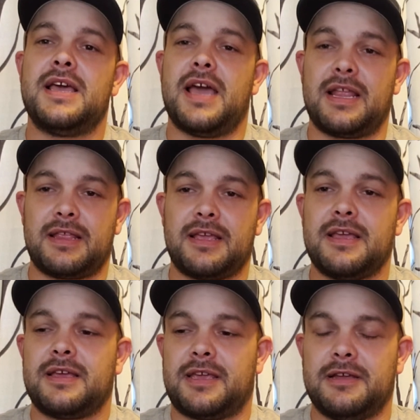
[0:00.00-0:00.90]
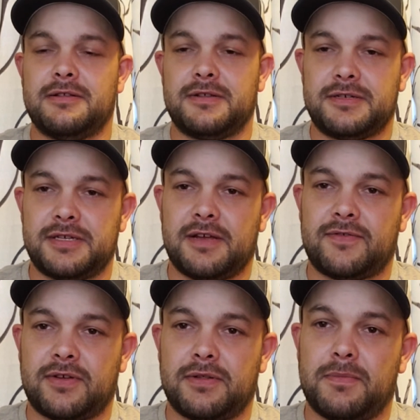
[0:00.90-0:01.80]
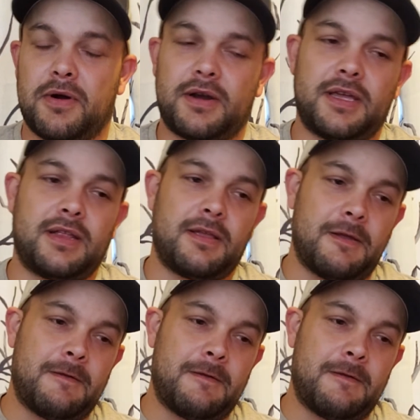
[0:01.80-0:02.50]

and killing themselves on the market,